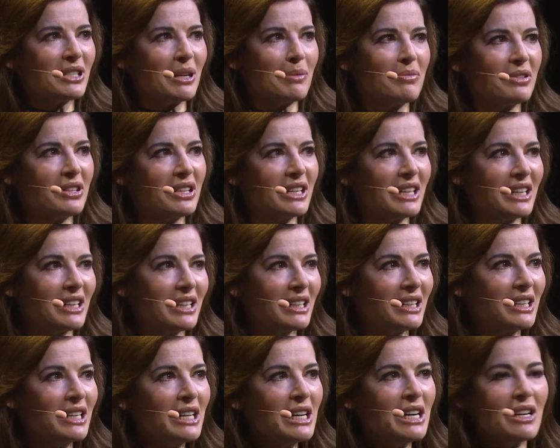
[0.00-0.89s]

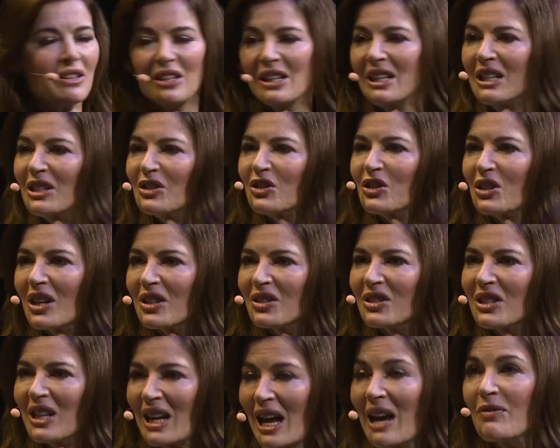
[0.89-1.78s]
something that is
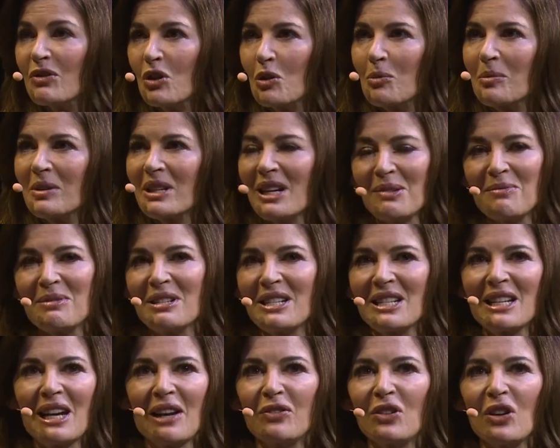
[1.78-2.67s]
just that I have not. But I
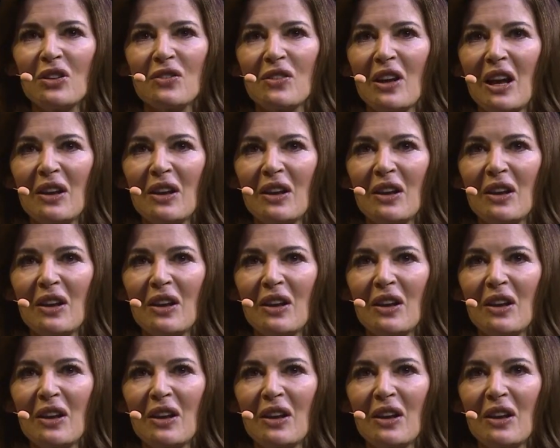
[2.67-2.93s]
mean, I've